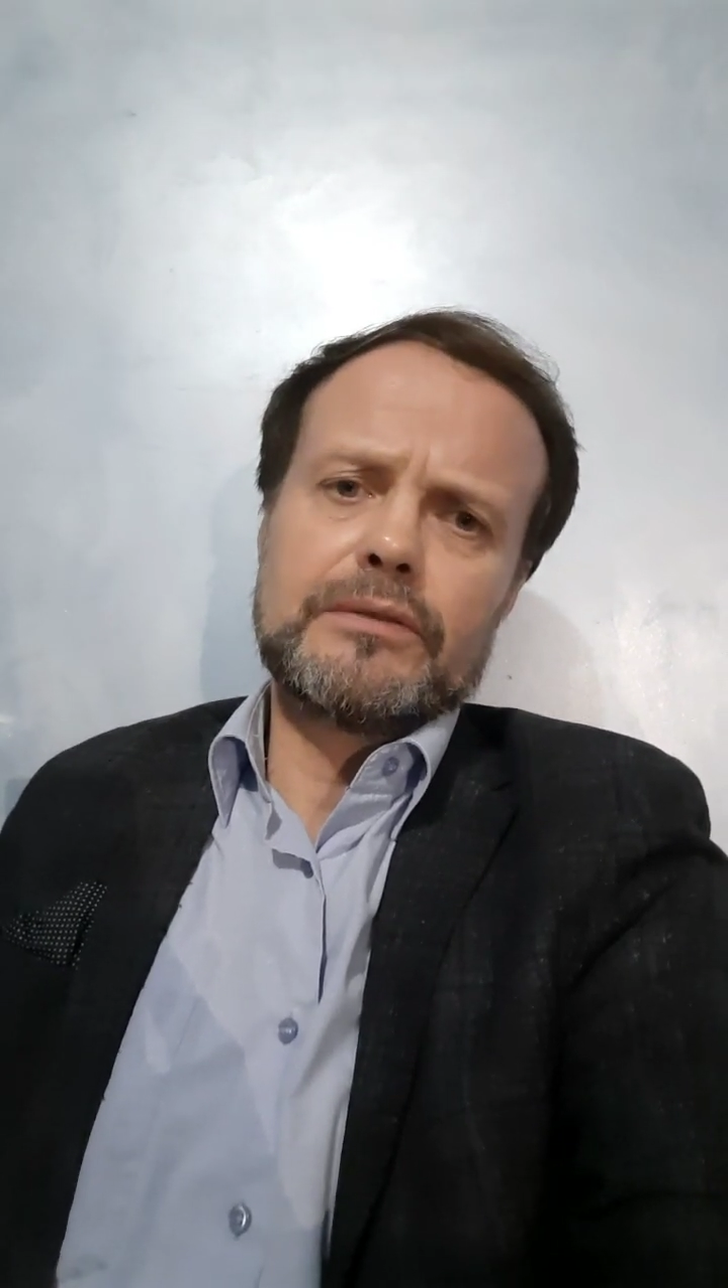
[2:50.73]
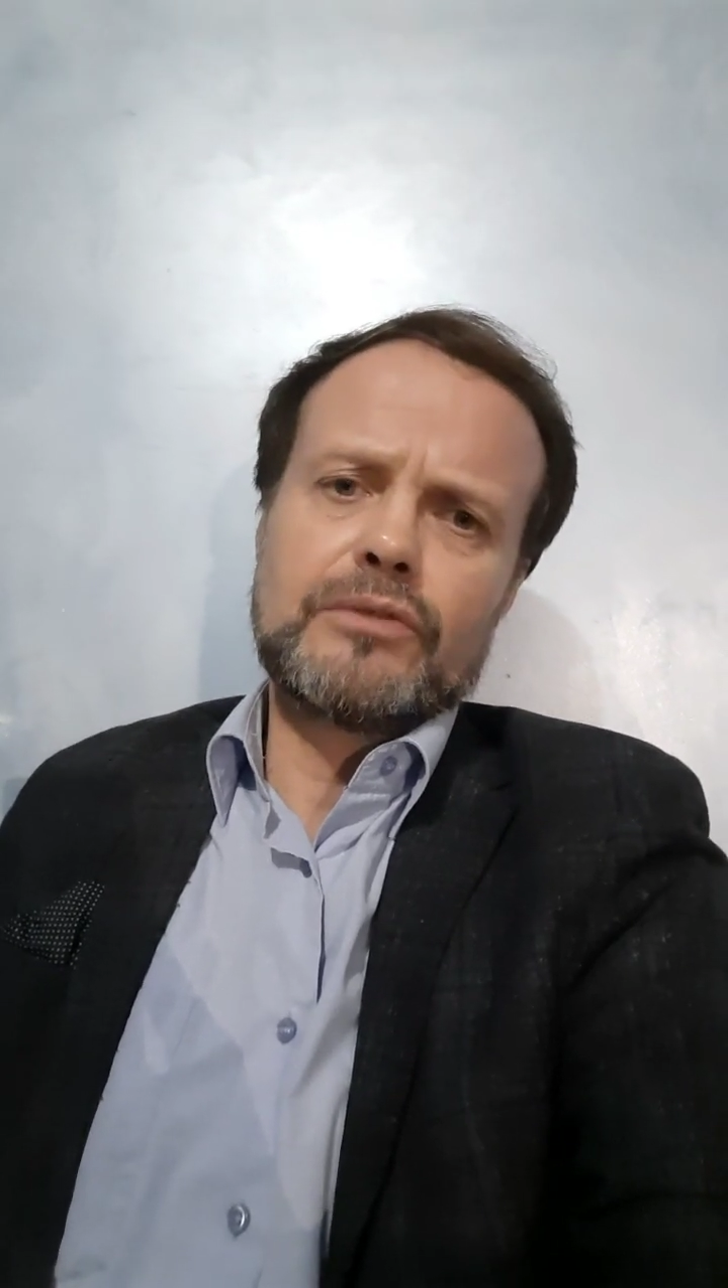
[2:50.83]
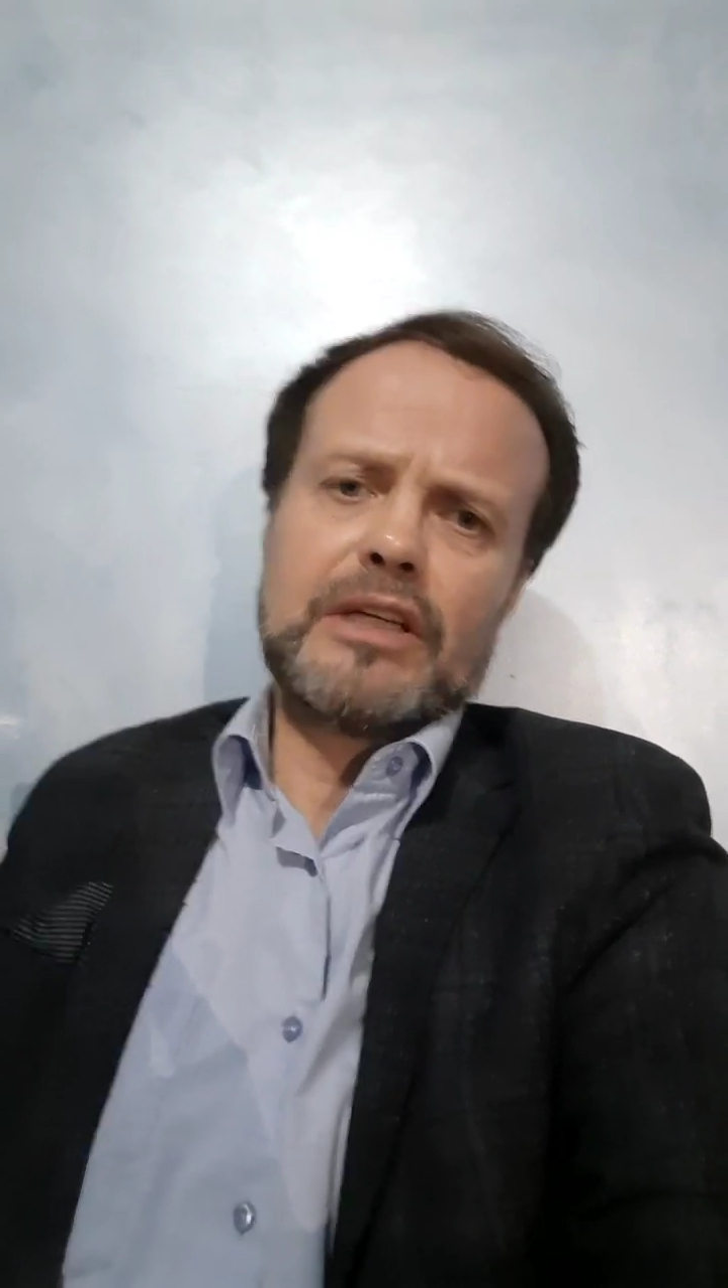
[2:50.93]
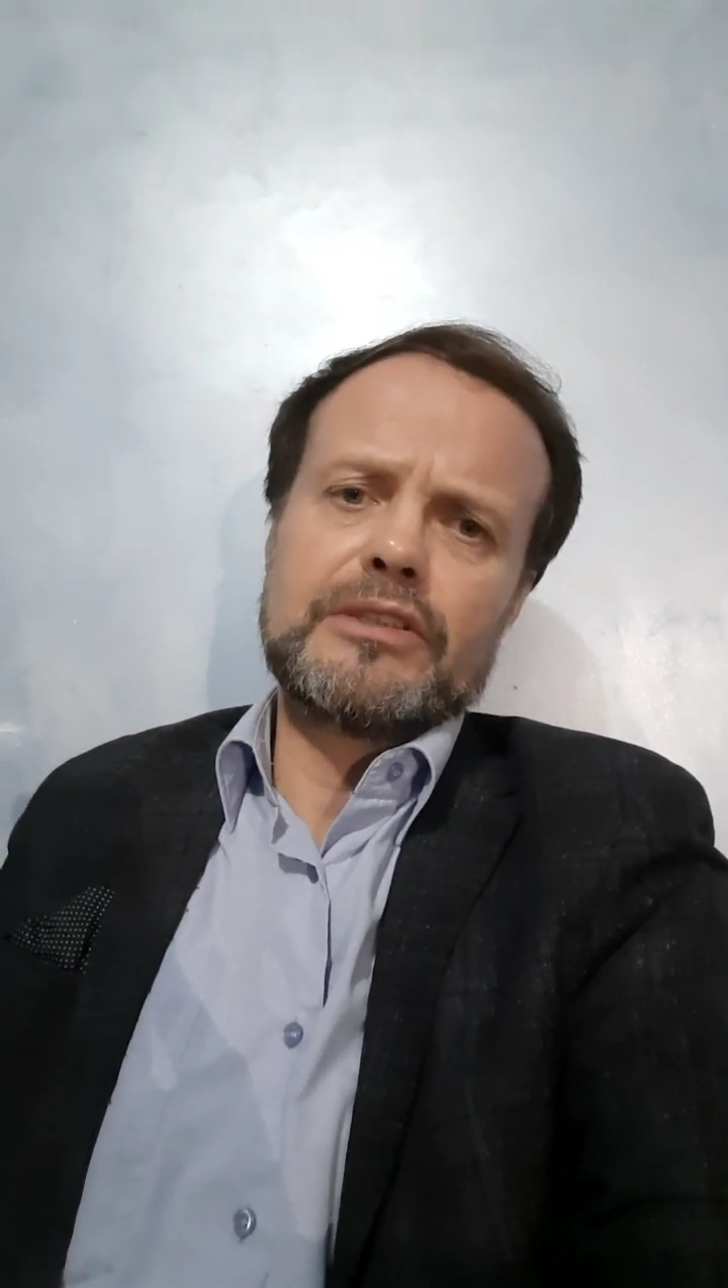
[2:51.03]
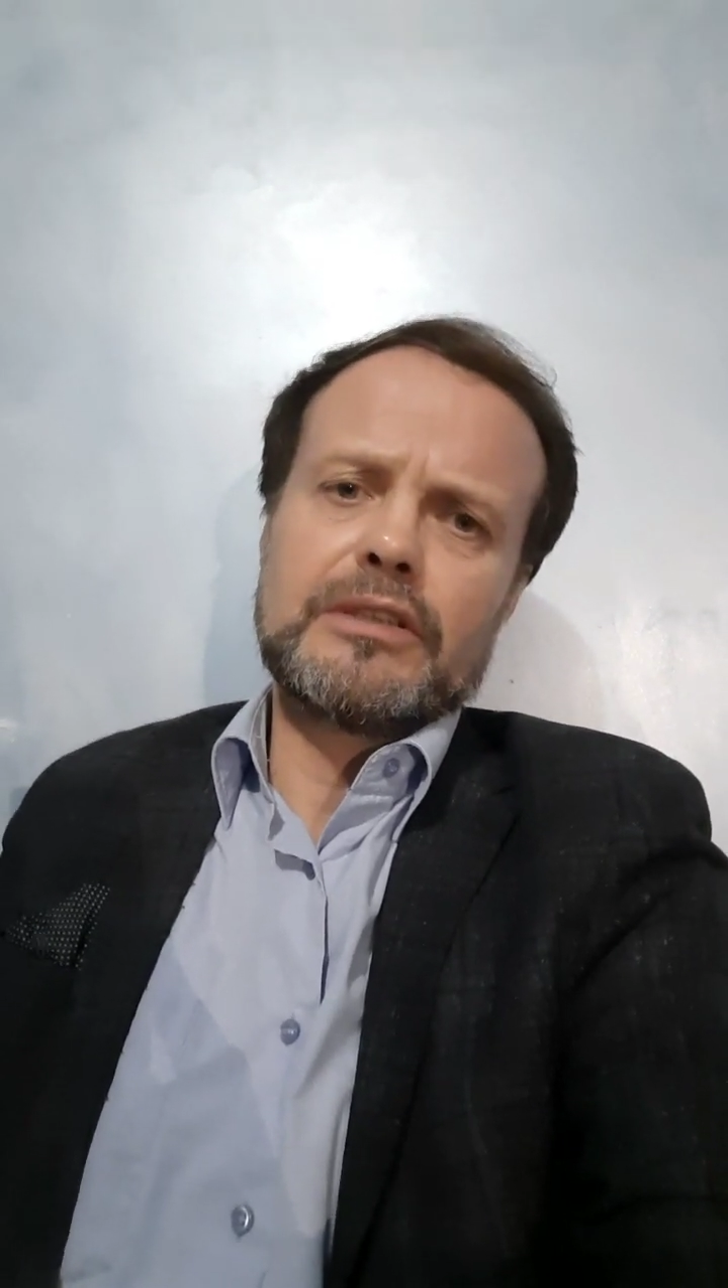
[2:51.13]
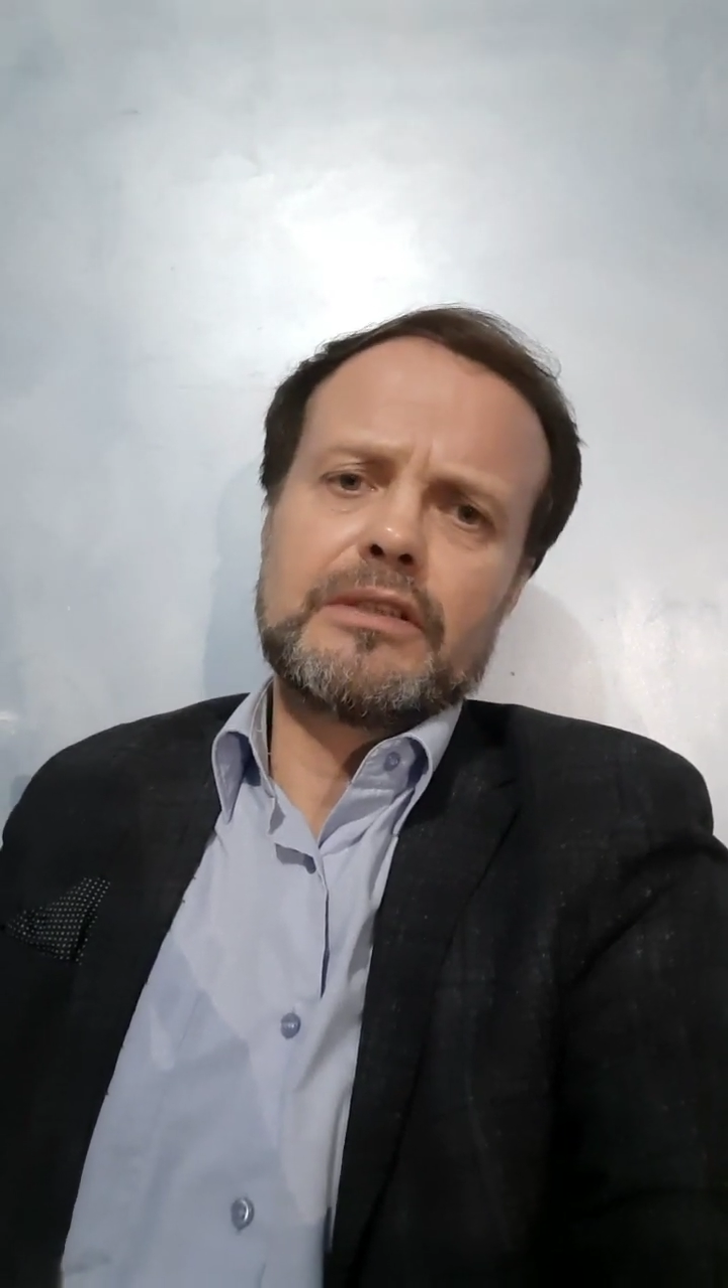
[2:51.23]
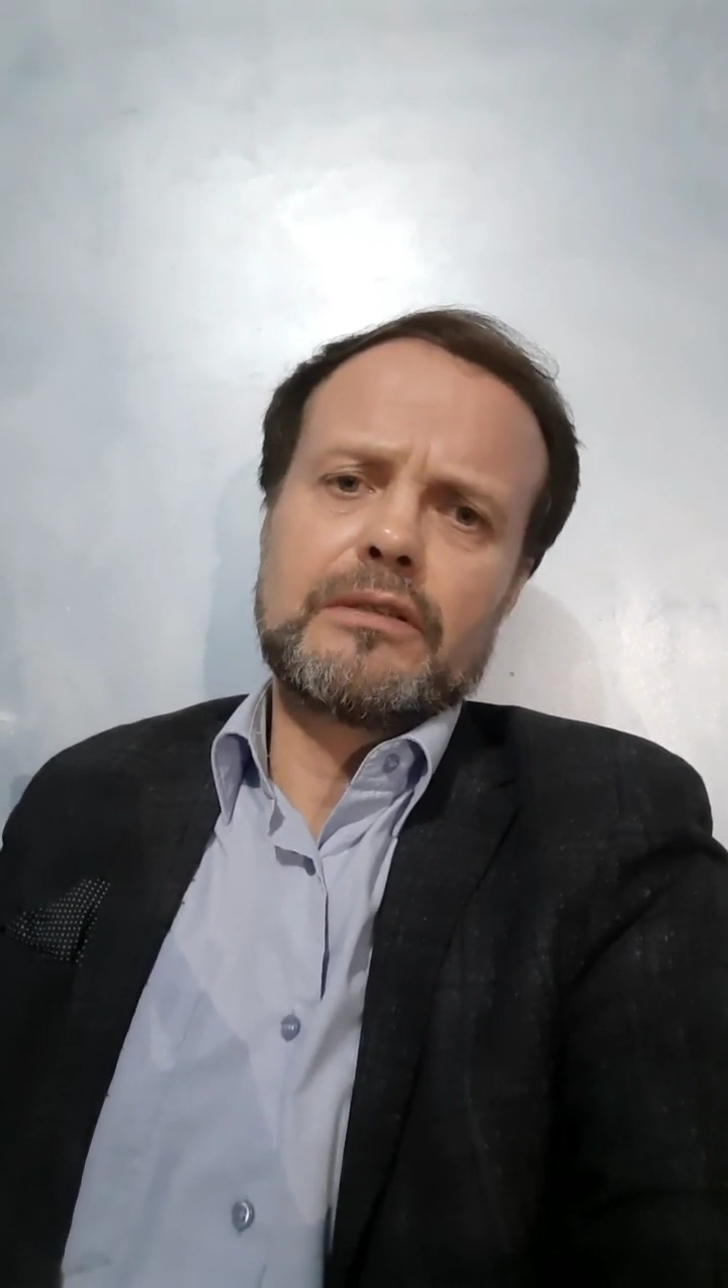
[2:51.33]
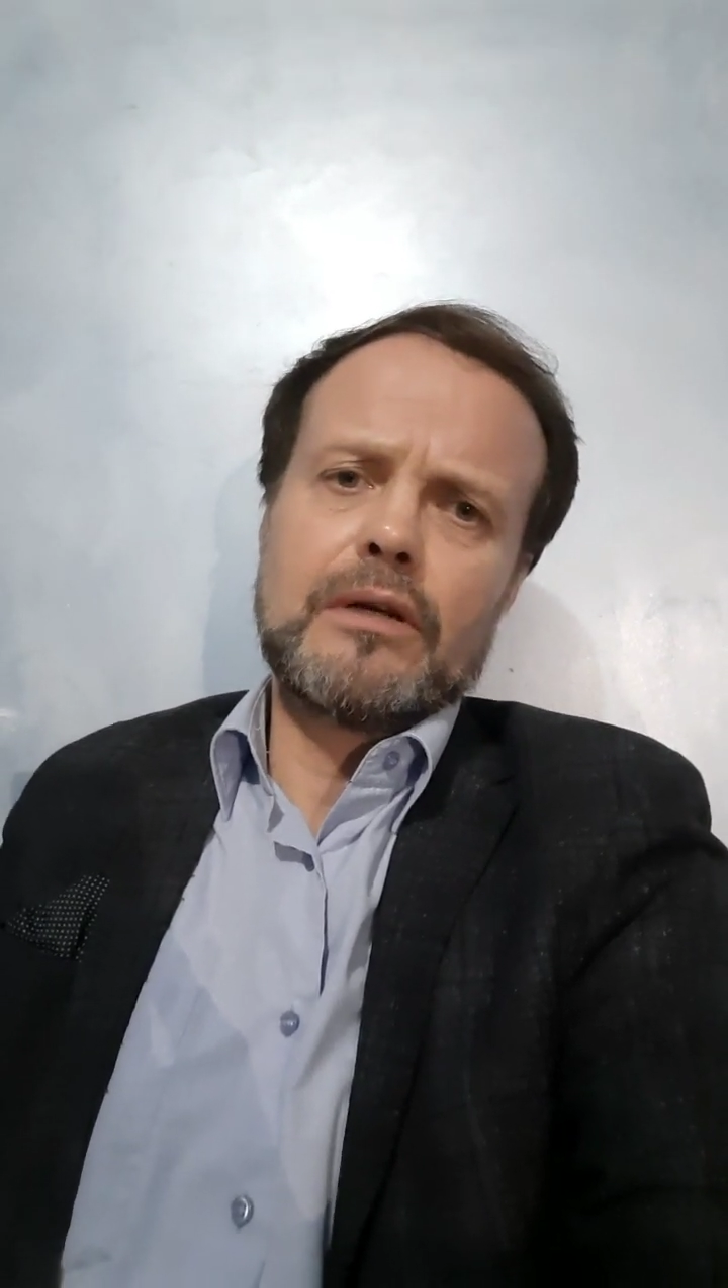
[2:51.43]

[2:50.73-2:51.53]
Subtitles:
tragic